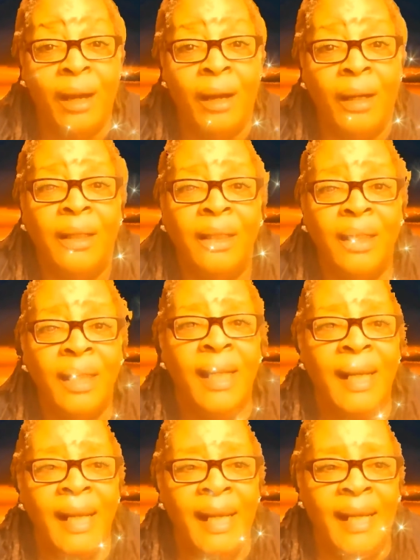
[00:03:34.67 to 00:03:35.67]
They really are.
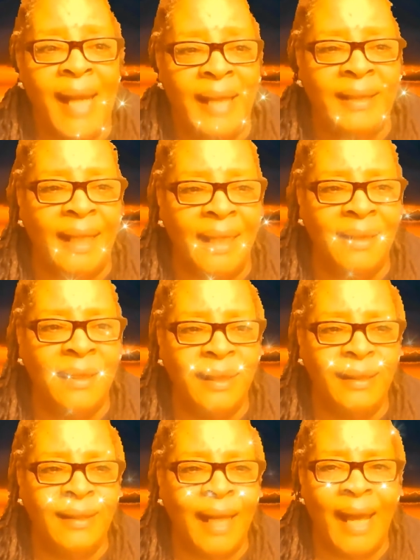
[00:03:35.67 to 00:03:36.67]
And at
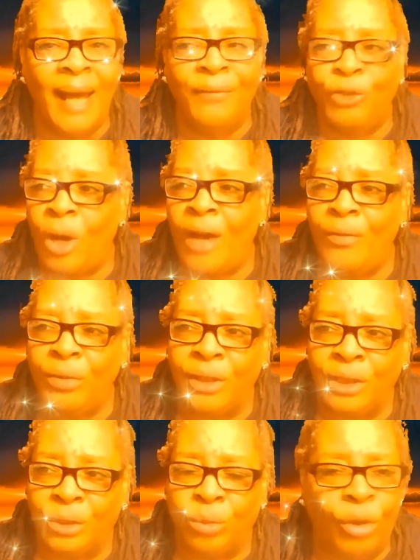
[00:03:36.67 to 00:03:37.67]
the end of the day, I've
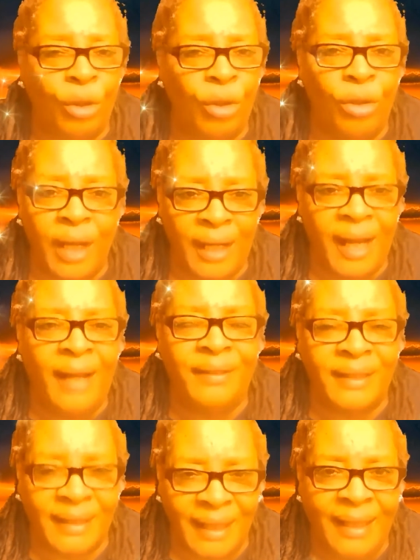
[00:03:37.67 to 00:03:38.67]
traveled this
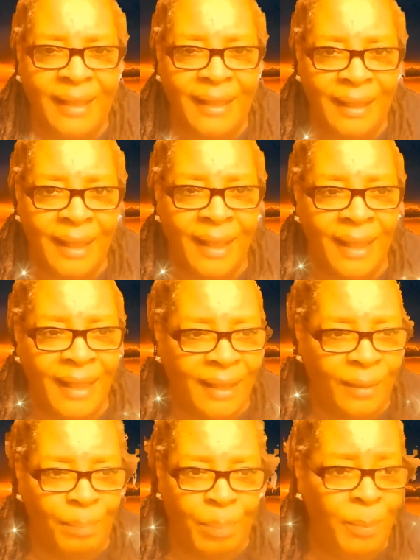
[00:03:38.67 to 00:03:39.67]
world and I've seen
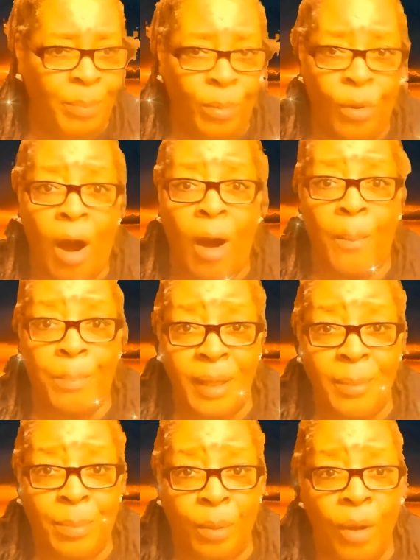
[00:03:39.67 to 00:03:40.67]
that people
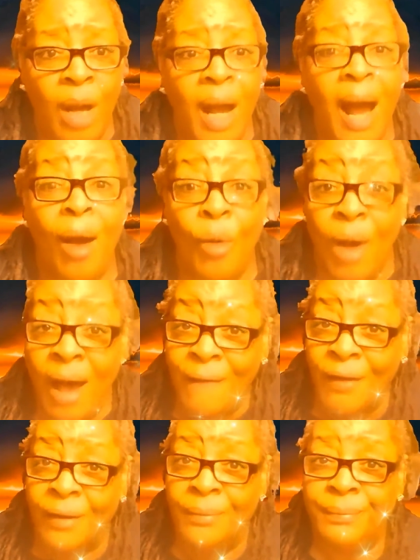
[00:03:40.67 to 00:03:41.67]
are people.
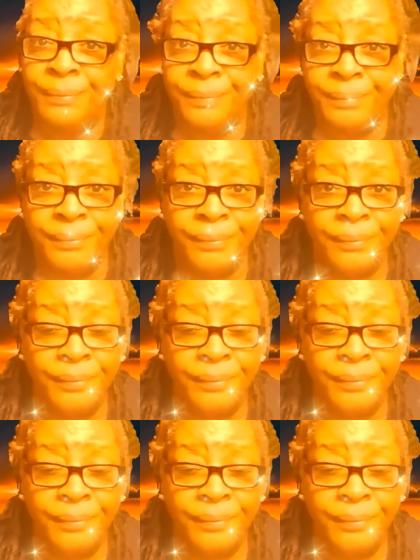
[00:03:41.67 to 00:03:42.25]
However,